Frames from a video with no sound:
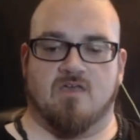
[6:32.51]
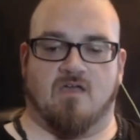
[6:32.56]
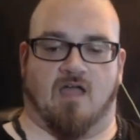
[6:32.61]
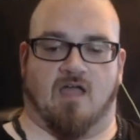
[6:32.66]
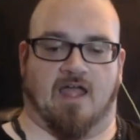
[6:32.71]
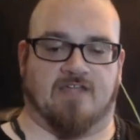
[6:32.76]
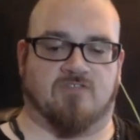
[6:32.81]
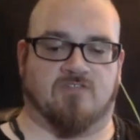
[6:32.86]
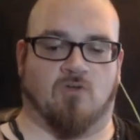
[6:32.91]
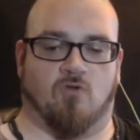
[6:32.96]

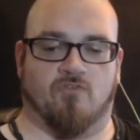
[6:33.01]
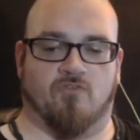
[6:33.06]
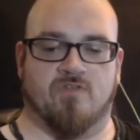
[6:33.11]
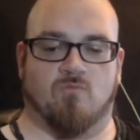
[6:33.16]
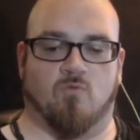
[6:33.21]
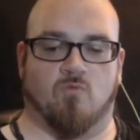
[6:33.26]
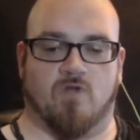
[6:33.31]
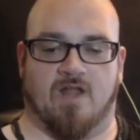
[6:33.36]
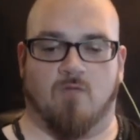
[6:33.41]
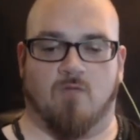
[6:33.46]
I told
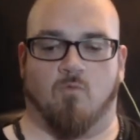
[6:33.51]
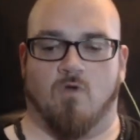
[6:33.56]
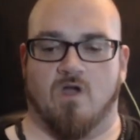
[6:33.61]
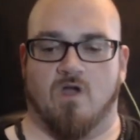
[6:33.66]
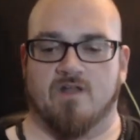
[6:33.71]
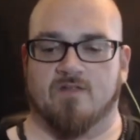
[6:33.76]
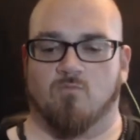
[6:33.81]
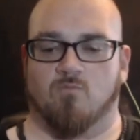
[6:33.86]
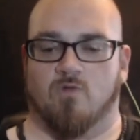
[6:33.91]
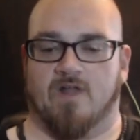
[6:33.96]
him what I
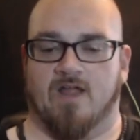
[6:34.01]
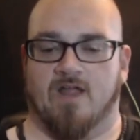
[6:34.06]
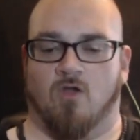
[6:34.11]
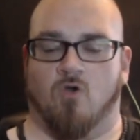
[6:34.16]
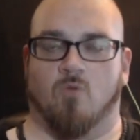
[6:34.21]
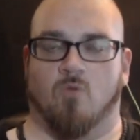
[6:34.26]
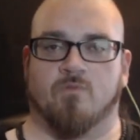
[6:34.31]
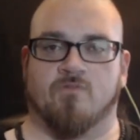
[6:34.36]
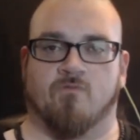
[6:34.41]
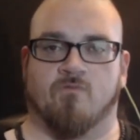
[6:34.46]
wanted, what I
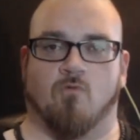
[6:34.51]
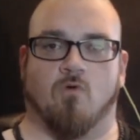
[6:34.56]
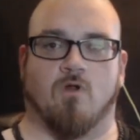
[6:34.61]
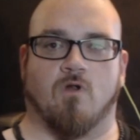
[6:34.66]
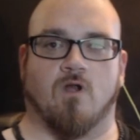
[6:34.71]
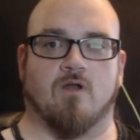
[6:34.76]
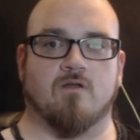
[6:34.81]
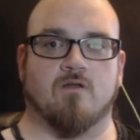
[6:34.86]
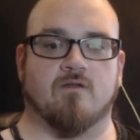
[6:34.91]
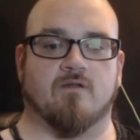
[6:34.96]
hoped
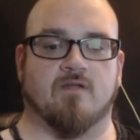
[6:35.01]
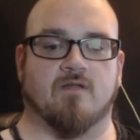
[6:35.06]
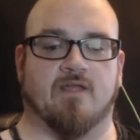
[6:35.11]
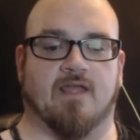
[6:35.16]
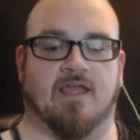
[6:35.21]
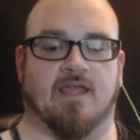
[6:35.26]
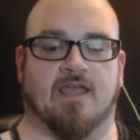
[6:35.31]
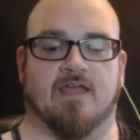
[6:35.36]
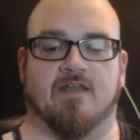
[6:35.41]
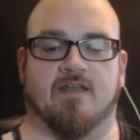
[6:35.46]
for,
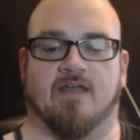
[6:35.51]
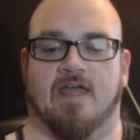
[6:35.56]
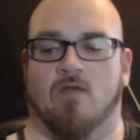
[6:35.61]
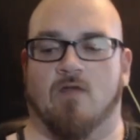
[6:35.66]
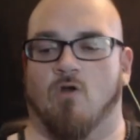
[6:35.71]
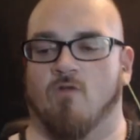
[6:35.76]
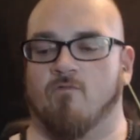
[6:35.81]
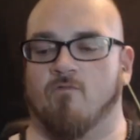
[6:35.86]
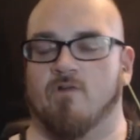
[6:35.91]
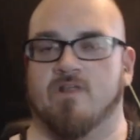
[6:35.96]
and I
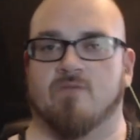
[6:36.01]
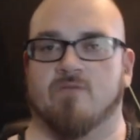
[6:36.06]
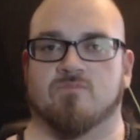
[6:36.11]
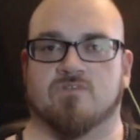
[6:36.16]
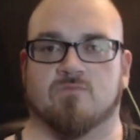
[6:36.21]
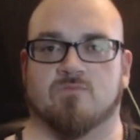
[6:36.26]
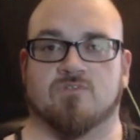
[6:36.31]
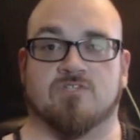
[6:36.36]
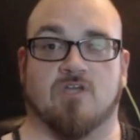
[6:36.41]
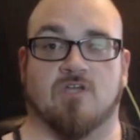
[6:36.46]
offered him
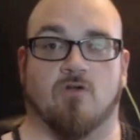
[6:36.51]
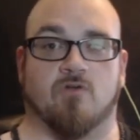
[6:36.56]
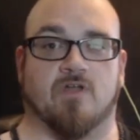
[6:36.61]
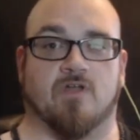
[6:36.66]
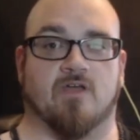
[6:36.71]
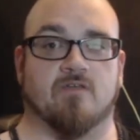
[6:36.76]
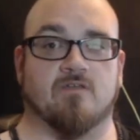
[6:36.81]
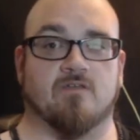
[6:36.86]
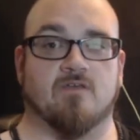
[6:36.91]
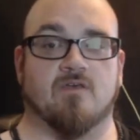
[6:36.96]
some
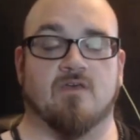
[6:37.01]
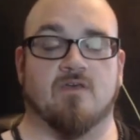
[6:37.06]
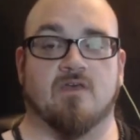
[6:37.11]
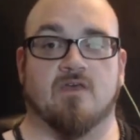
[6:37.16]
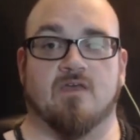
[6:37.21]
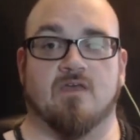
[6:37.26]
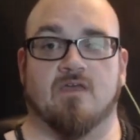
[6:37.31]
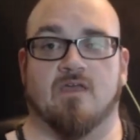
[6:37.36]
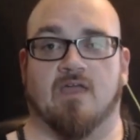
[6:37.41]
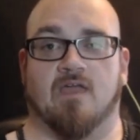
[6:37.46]
soda,
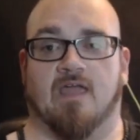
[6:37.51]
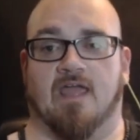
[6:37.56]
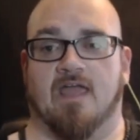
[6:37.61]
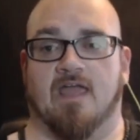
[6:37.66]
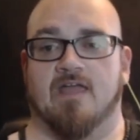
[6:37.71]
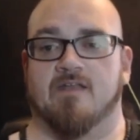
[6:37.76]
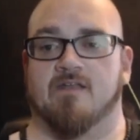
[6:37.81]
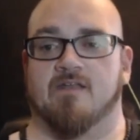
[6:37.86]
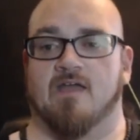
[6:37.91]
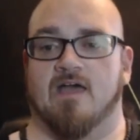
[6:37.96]
and